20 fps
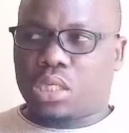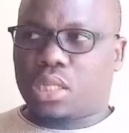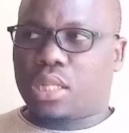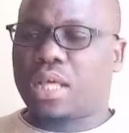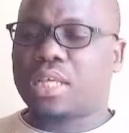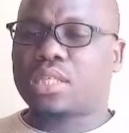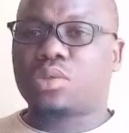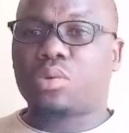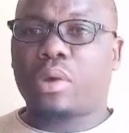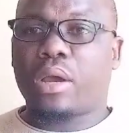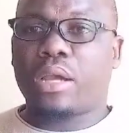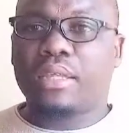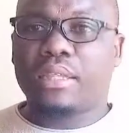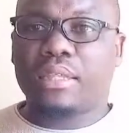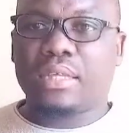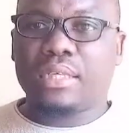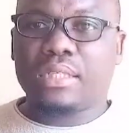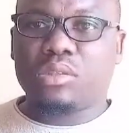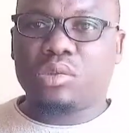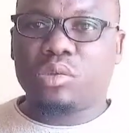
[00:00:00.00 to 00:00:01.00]
That's why
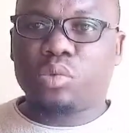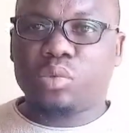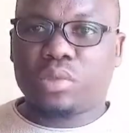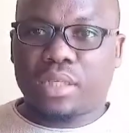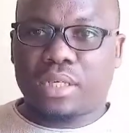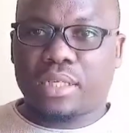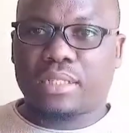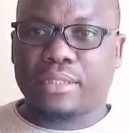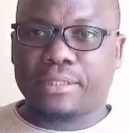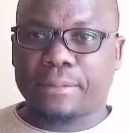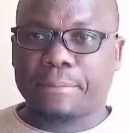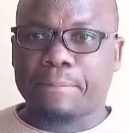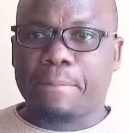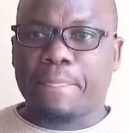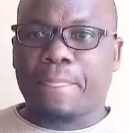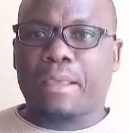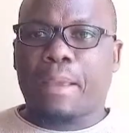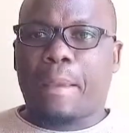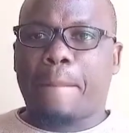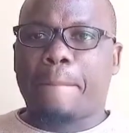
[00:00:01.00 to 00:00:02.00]
they do that.
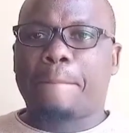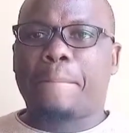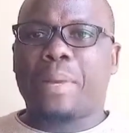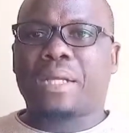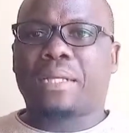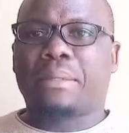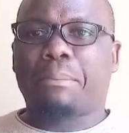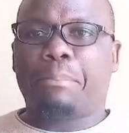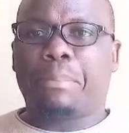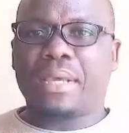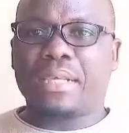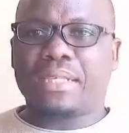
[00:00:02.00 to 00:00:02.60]
But